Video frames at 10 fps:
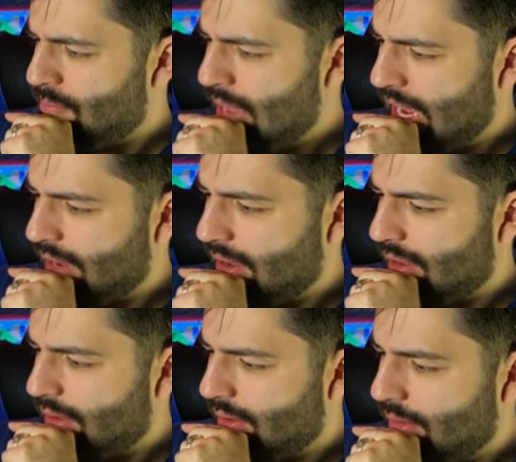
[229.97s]
big
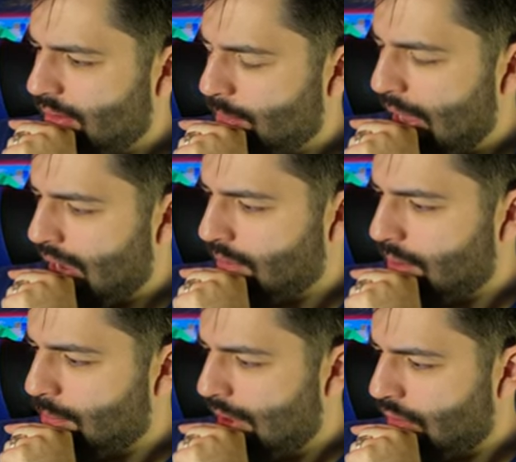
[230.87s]
back with
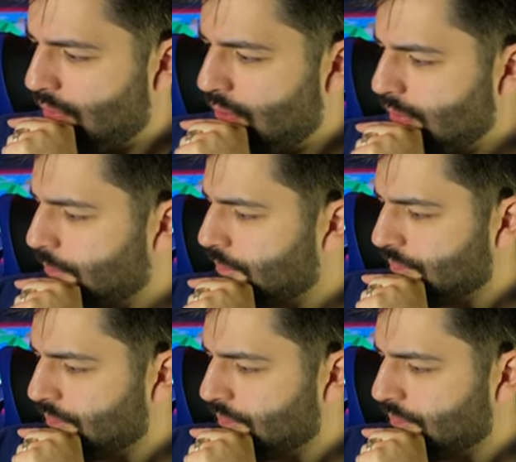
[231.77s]
a mouthful.